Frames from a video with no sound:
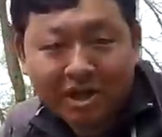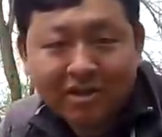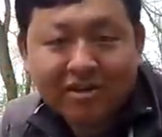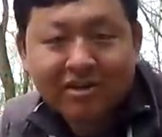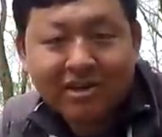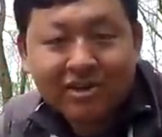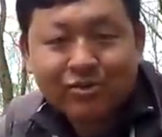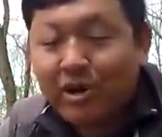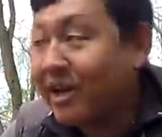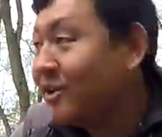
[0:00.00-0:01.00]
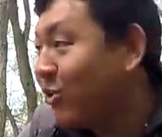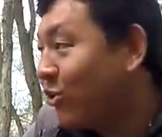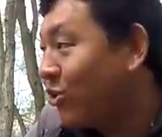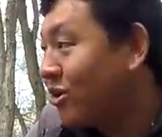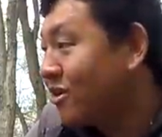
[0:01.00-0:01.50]
bigger than this, right?
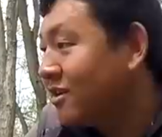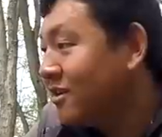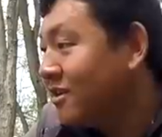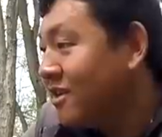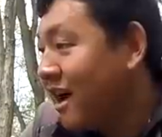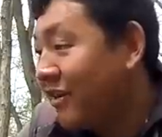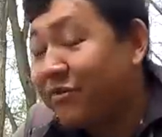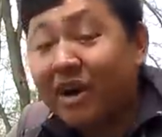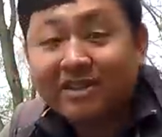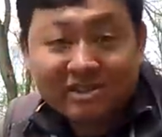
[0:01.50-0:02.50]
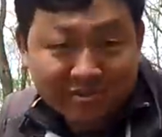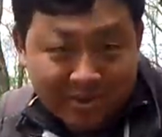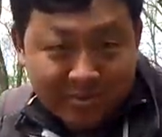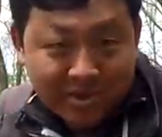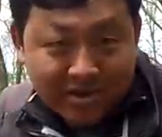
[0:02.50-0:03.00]
Or I find
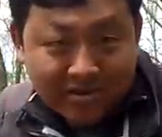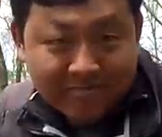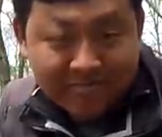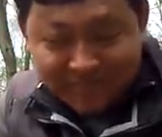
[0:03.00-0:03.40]
something bigger.